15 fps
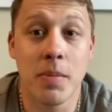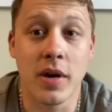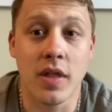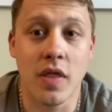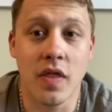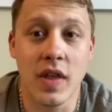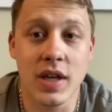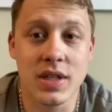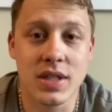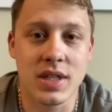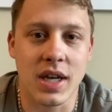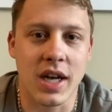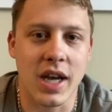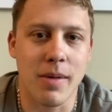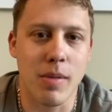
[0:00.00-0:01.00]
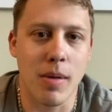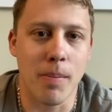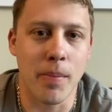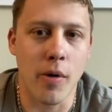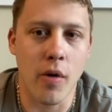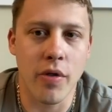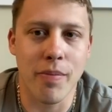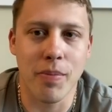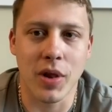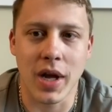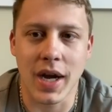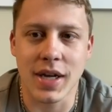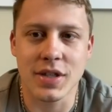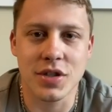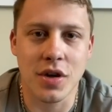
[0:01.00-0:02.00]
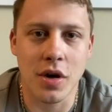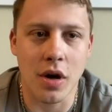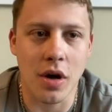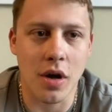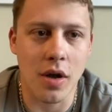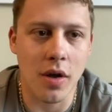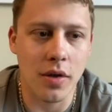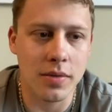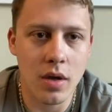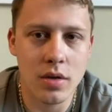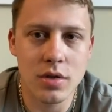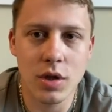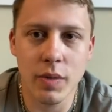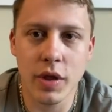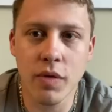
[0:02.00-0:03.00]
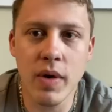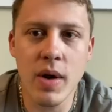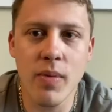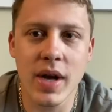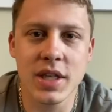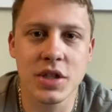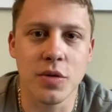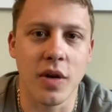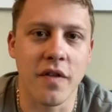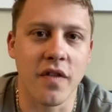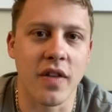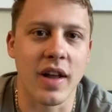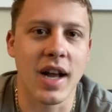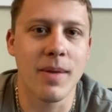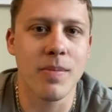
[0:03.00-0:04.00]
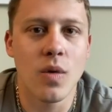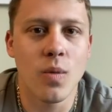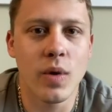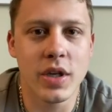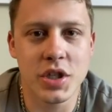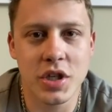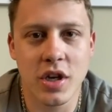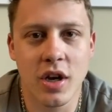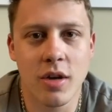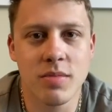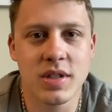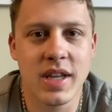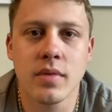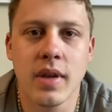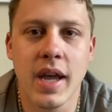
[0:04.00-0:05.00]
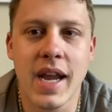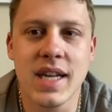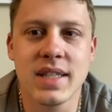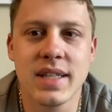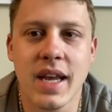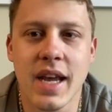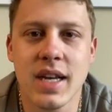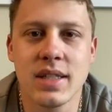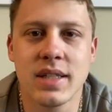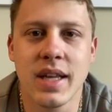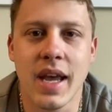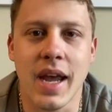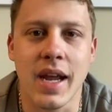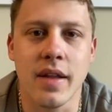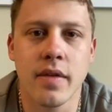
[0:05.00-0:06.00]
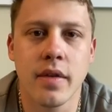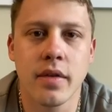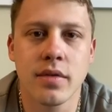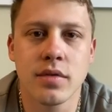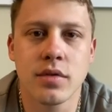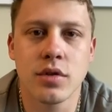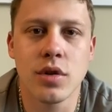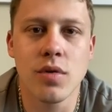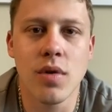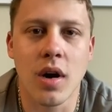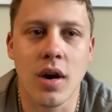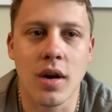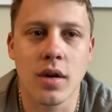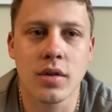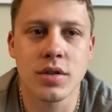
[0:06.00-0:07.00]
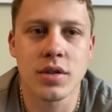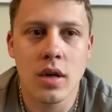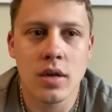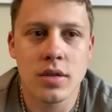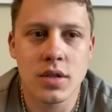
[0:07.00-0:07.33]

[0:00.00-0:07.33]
But this time, both blinds call. So we're 3 ways to a flop, which comes ace, ace, 8, 2 hearts.